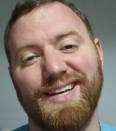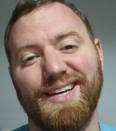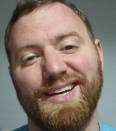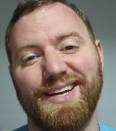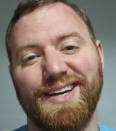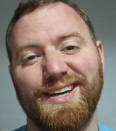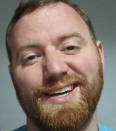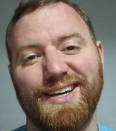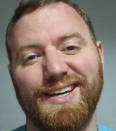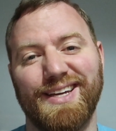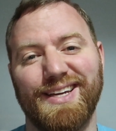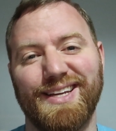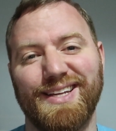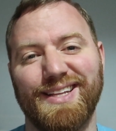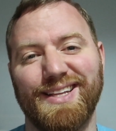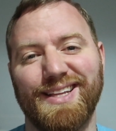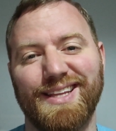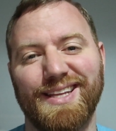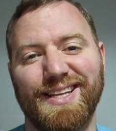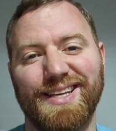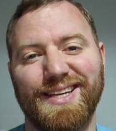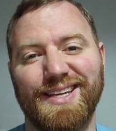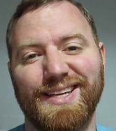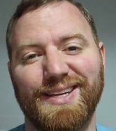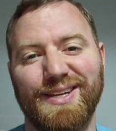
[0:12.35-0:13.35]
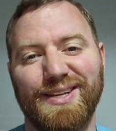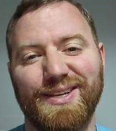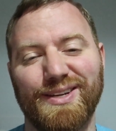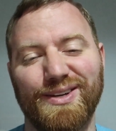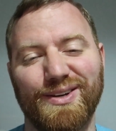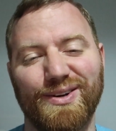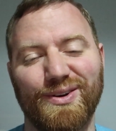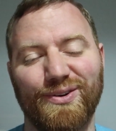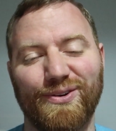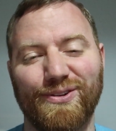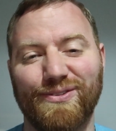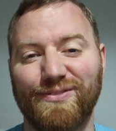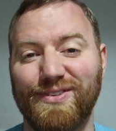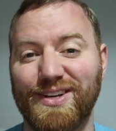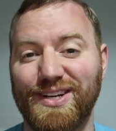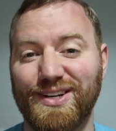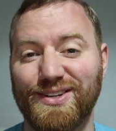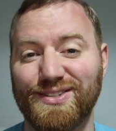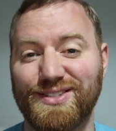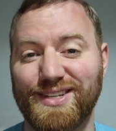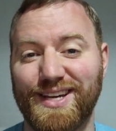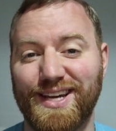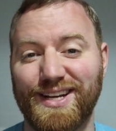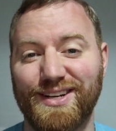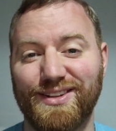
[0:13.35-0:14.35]
In the old
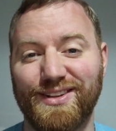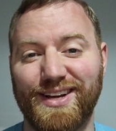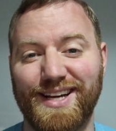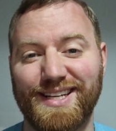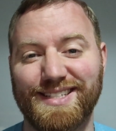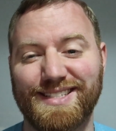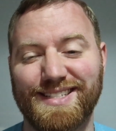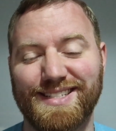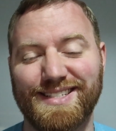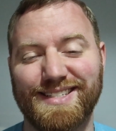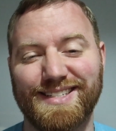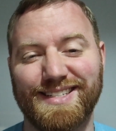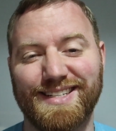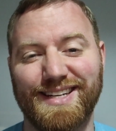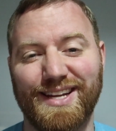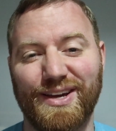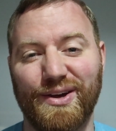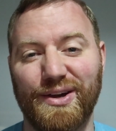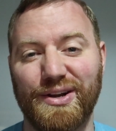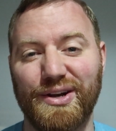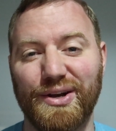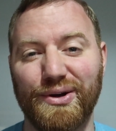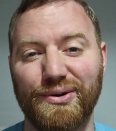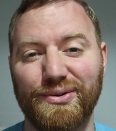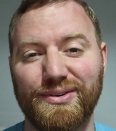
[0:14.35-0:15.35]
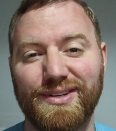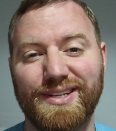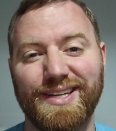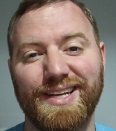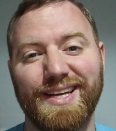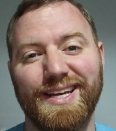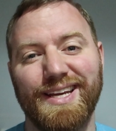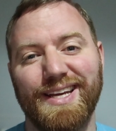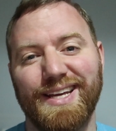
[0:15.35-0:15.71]
videos I had glasses and now I don't,